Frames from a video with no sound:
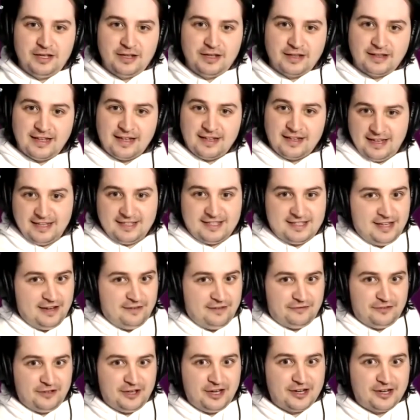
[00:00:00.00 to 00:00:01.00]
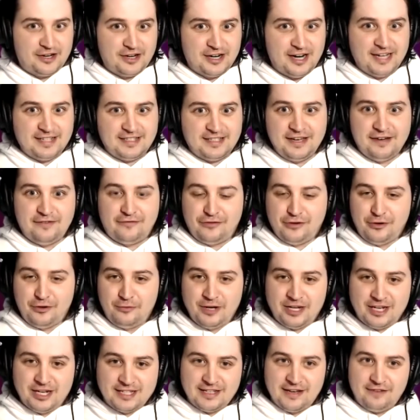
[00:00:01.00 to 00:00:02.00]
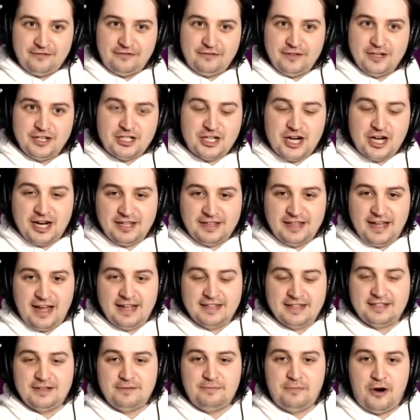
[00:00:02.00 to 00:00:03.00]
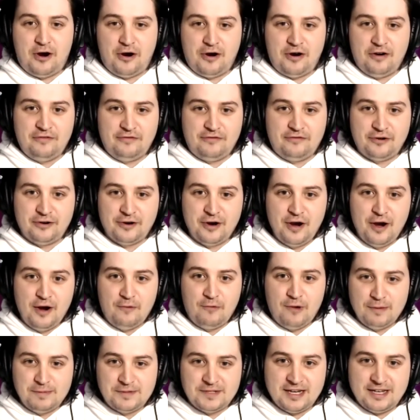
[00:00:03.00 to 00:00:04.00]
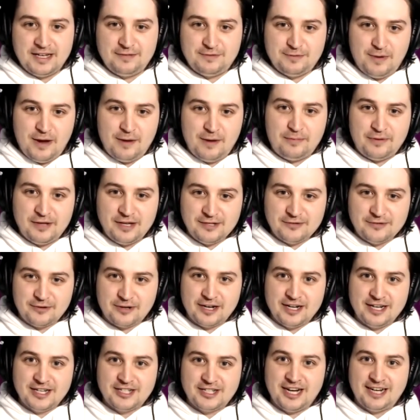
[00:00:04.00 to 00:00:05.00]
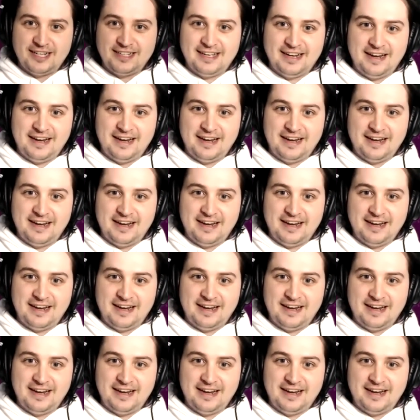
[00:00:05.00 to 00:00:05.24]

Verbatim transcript: that's definitely a good idea phil we could definitely check that tomorrow for websites by please we're going to check that